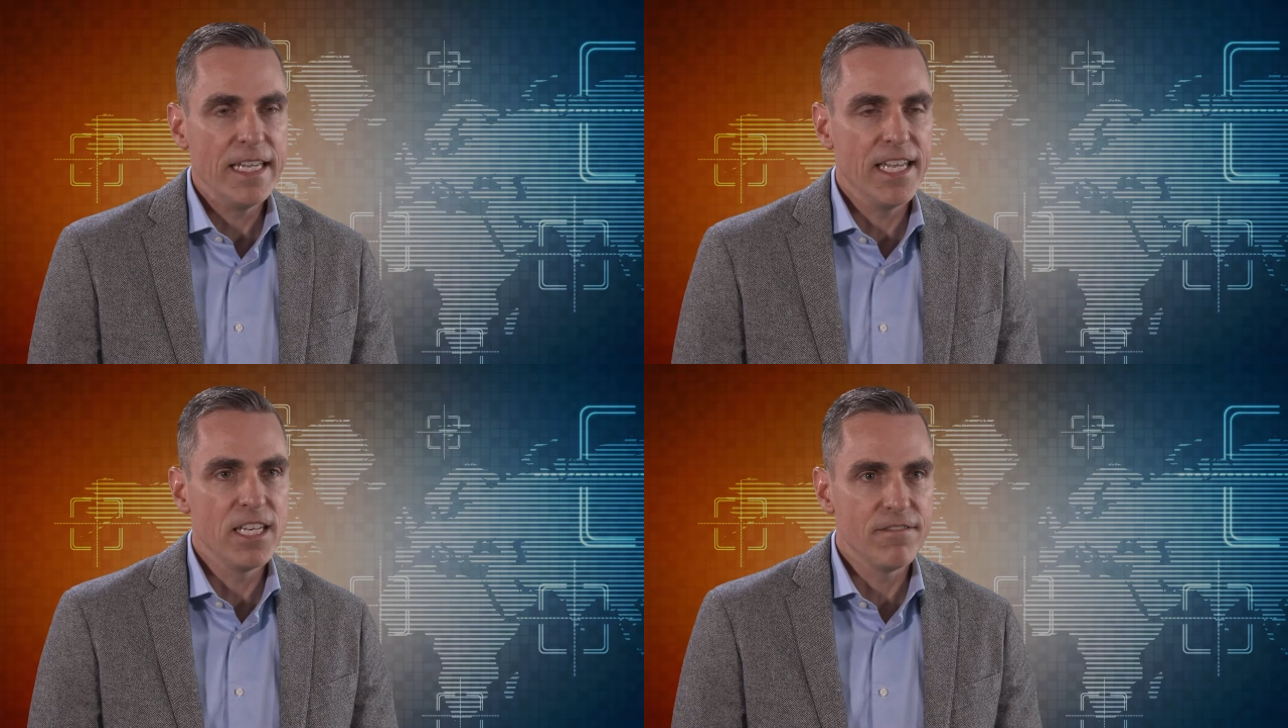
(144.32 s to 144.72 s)

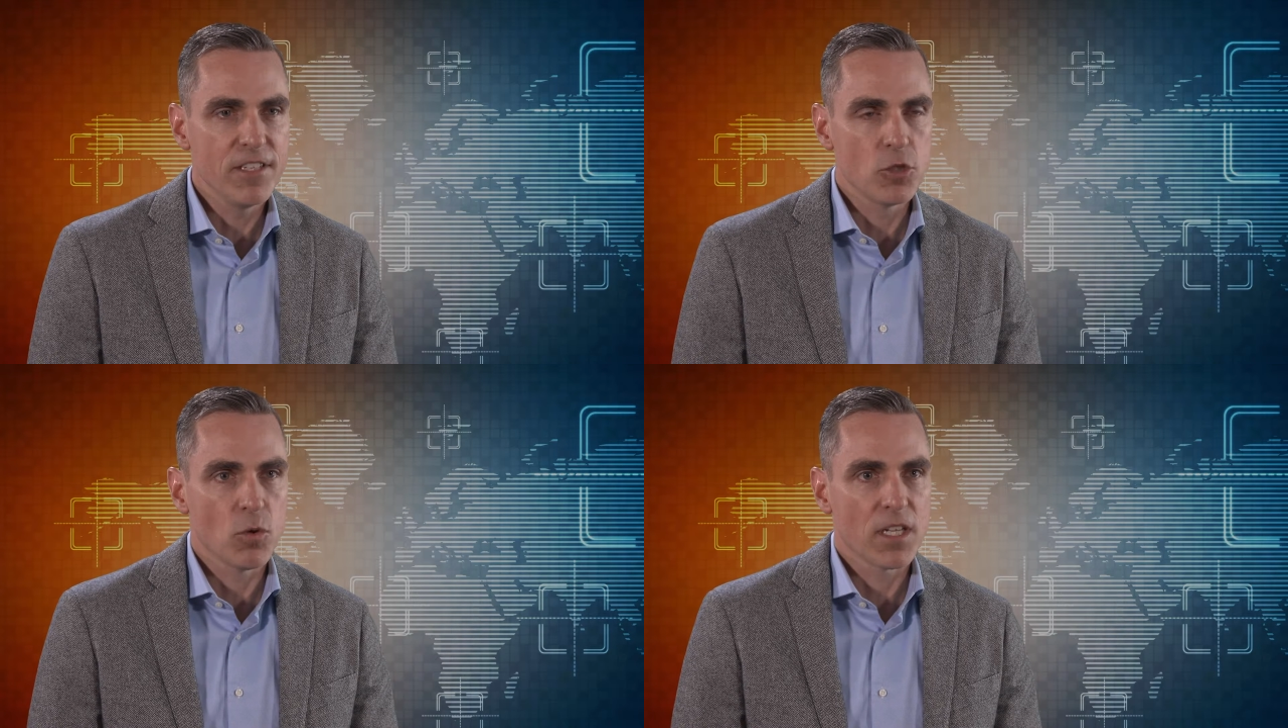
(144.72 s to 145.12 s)

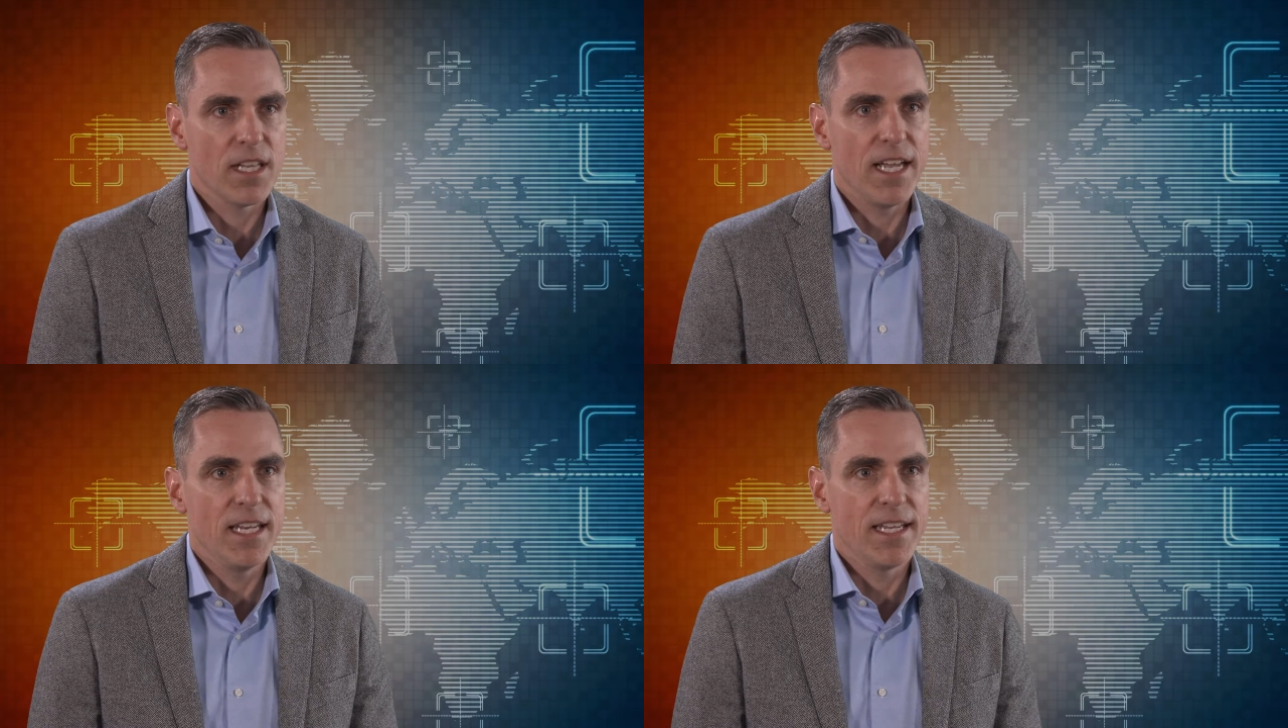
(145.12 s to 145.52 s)
individual
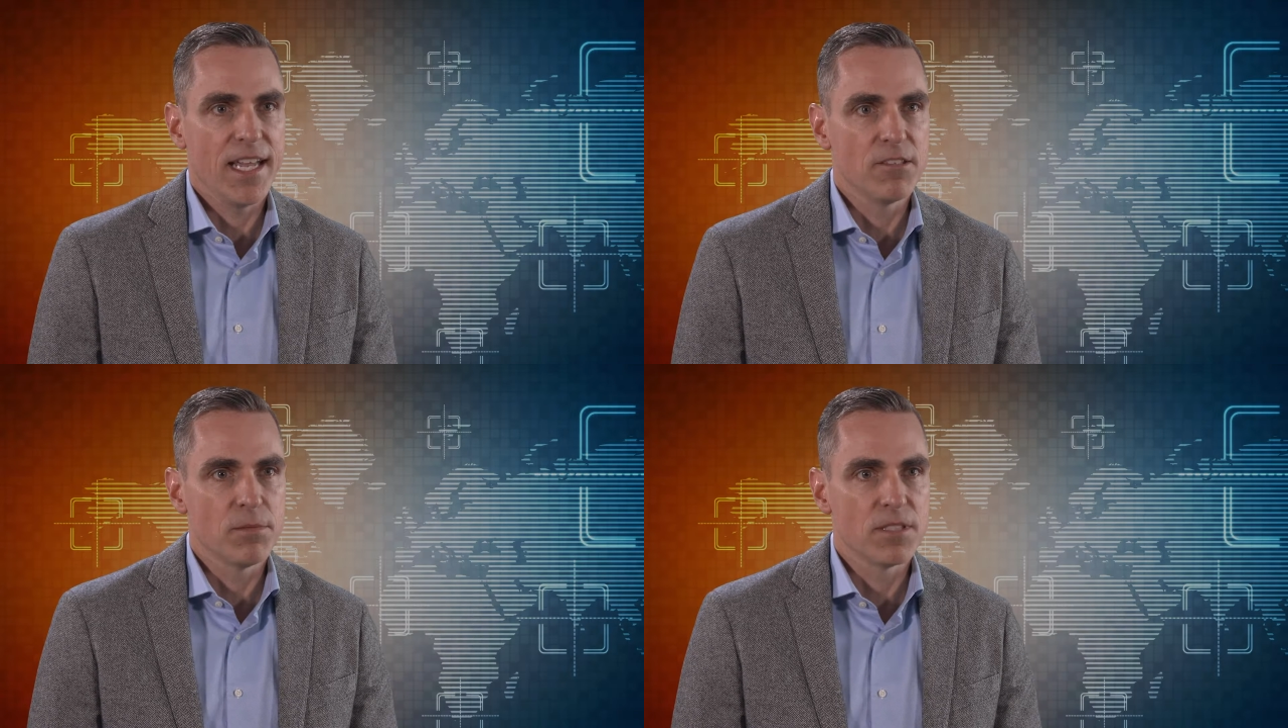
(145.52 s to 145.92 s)
client
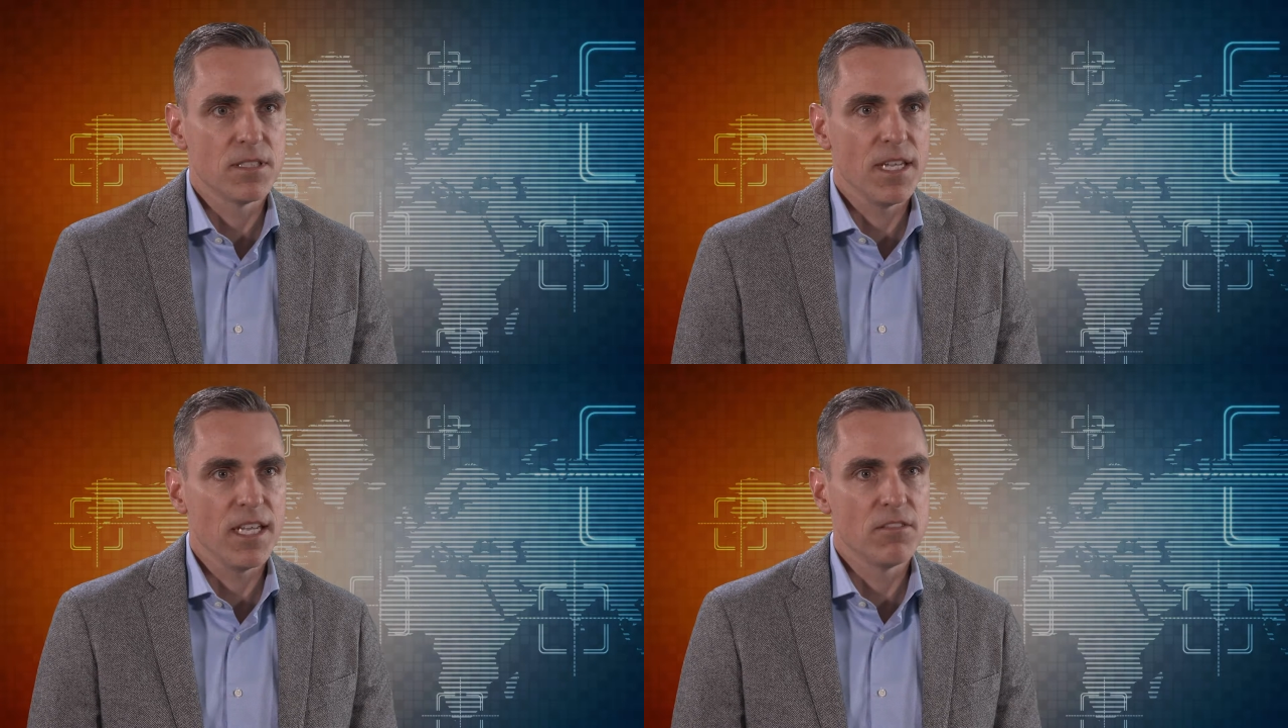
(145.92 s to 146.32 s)
engagements
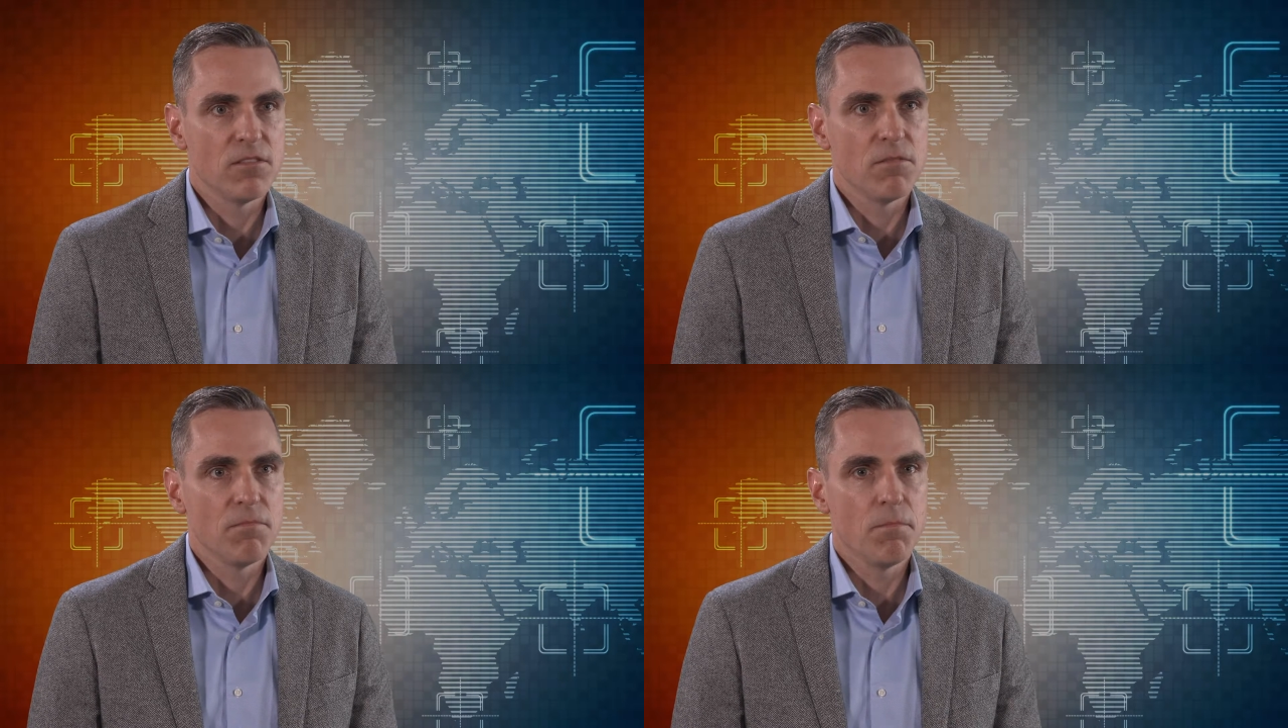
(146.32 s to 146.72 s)

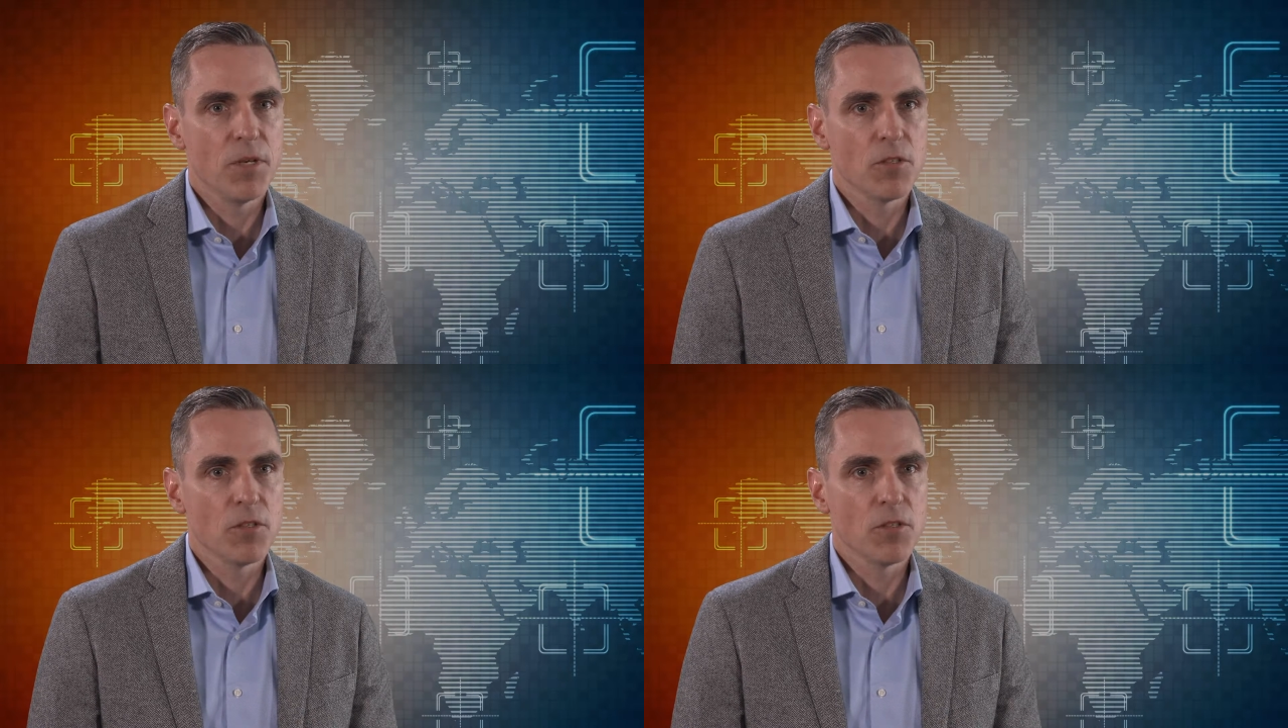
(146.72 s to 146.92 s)
and